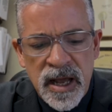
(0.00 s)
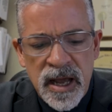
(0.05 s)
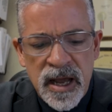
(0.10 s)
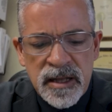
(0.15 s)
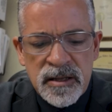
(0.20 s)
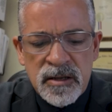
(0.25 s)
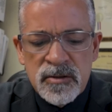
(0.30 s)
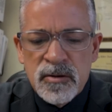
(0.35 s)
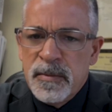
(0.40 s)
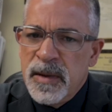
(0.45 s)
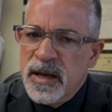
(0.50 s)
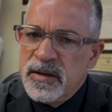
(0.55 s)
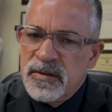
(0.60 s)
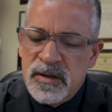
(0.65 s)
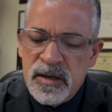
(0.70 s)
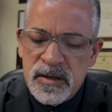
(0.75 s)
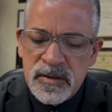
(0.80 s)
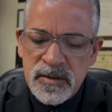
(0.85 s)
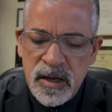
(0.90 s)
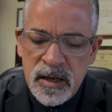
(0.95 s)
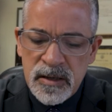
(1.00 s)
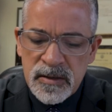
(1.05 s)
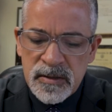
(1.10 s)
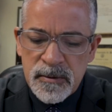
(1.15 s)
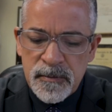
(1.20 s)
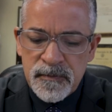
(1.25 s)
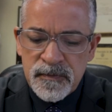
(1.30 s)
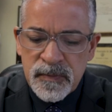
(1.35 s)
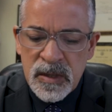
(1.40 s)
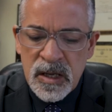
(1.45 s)
in a domestic sense.
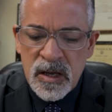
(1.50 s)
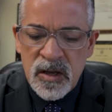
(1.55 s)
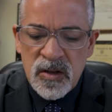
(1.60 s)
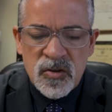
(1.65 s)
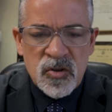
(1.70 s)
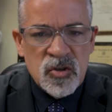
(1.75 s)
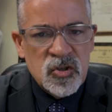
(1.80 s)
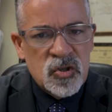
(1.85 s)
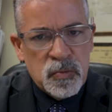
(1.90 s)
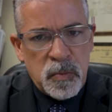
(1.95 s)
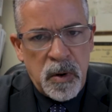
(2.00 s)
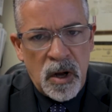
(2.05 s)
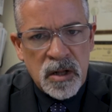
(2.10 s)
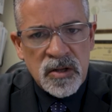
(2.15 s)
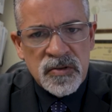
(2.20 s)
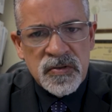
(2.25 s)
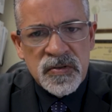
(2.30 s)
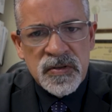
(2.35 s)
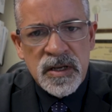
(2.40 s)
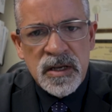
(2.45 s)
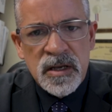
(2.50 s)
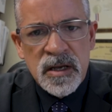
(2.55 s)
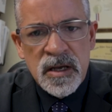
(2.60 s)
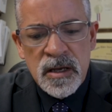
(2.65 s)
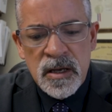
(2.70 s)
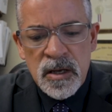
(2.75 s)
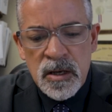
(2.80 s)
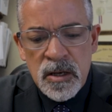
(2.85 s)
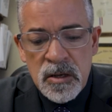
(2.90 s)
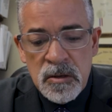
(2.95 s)
Such policy,
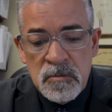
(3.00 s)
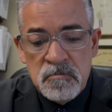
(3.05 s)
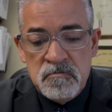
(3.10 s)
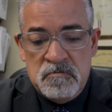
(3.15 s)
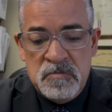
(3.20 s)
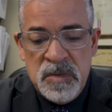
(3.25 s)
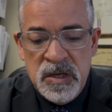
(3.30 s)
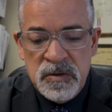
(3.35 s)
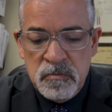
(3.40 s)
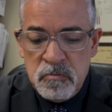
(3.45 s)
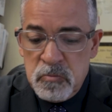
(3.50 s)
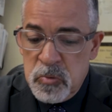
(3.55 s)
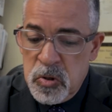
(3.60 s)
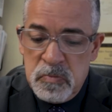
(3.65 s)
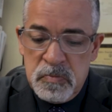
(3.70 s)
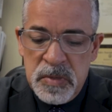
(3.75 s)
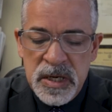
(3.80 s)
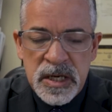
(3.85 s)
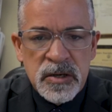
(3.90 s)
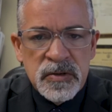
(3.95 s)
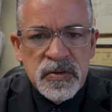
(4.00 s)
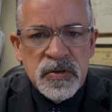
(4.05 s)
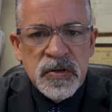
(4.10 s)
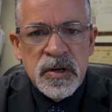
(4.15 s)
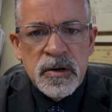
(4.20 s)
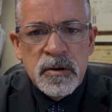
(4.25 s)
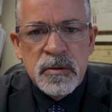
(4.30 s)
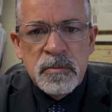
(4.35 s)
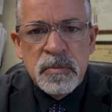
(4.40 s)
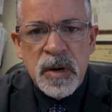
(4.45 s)
it would be
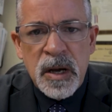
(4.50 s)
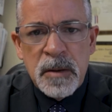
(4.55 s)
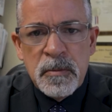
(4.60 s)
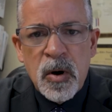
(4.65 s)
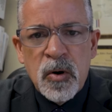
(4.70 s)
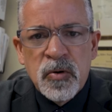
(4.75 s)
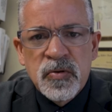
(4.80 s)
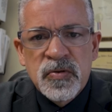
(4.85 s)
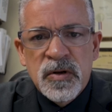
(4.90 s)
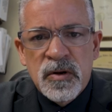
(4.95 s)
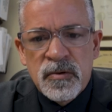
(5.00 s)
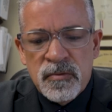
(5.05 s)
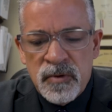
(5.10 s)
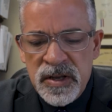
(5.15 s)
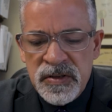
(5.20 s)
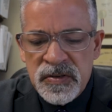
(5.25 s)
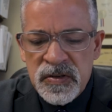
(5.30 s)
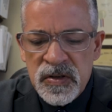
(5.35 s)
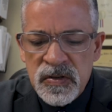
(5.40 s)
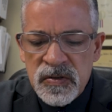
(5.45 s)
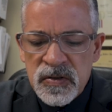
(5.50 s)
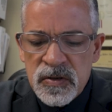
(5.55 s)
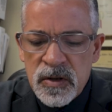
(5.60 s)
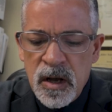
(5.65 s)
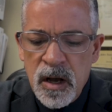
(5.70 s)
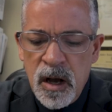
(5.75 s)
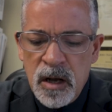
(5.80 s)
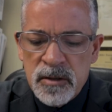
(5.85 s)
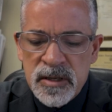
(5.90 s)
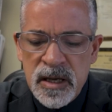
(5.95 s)
considered by most racist,
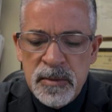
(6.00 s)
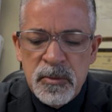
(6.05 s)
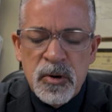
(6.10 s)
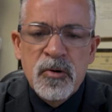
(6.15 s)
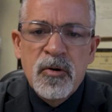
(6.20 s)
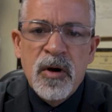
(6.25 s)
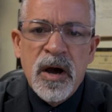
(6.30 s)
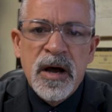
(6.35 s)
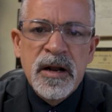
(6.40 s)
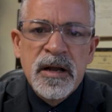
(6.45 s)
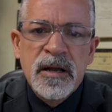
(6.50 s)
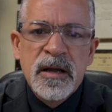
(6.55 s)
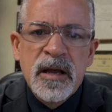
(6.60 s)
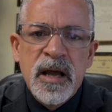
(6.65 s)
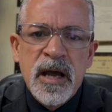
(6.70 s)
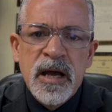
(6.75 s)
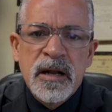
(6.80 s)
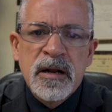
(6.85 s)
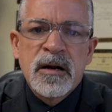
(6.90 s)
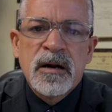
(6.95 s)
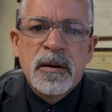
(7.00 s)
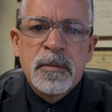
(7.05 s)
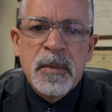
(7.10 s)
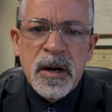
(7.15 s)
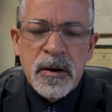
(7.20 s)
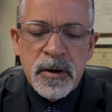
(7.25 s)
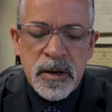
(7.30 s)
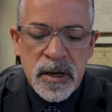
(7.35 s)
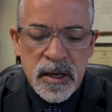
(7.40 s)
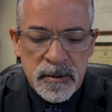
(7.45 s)
undemocratic, and
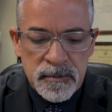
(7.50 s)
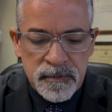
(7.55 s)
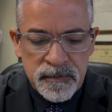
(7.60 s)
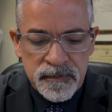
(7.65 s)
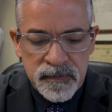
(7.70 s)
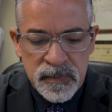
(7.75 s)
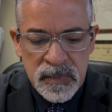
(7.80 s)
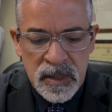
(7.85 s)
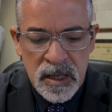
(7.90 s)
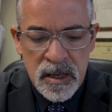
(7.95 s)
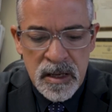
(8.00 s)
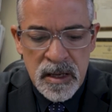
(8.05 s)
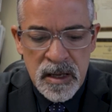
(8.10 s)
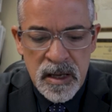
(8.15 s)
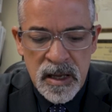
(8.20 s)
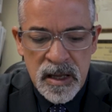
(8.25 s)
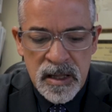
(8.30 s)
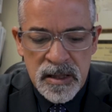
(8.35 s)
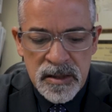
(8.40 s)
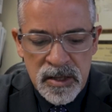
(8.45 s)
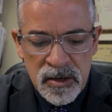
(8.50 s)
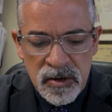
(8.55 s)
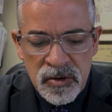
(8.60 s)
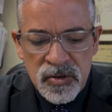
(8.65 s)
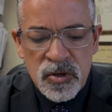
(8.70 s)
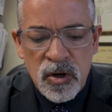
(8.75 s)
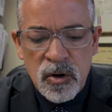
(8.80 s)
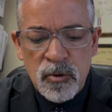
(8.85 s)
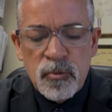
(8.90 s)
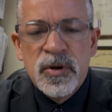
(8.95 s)
un-American. There
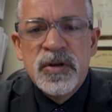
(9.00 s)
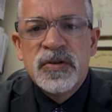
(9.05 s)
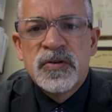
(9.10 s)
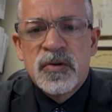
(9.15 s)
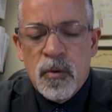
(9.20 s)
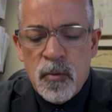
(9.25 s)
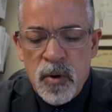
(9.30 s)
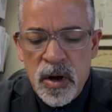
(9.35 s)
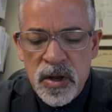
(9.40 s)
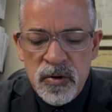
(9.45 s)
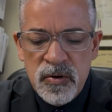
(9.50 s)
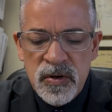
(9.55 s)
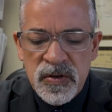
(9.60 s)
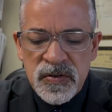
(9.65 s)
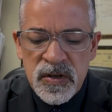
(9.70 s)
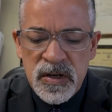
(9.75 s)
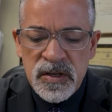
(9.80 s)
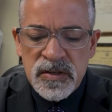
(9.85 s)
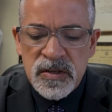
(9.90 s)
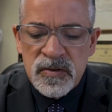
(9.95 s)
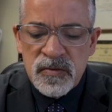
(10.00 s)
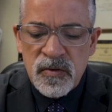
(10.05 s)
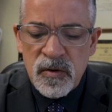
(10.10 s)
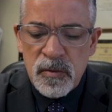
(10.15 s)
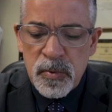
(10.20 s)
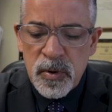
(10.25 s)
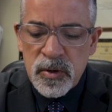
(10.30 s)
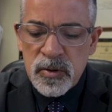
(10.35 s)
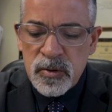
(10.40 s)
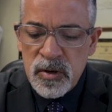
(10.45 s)
is no reason why U.S. citizens from
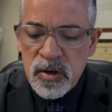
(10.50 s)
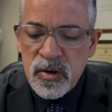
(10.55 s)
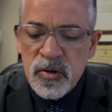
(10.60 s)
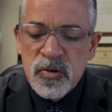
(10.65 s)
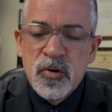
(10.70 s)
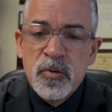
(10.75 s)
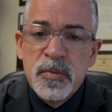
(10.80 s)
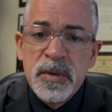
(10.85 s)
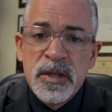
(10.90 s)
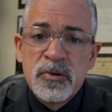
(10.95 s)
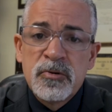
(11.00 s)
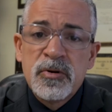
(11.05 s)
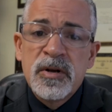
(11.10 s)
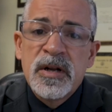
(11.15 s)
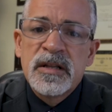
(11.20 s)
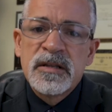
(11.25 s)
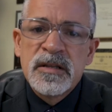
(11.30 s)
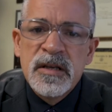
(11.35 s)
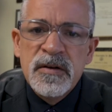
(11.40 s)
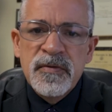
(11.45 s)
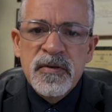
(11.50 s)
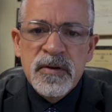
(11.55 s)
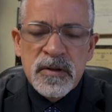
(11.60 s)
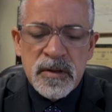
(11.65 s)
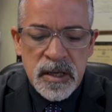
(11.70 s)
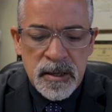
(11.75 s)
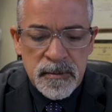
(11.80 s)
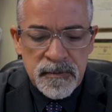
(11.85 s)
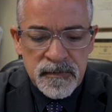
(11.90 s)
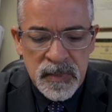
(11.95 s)
Puerto Rico should be treated differently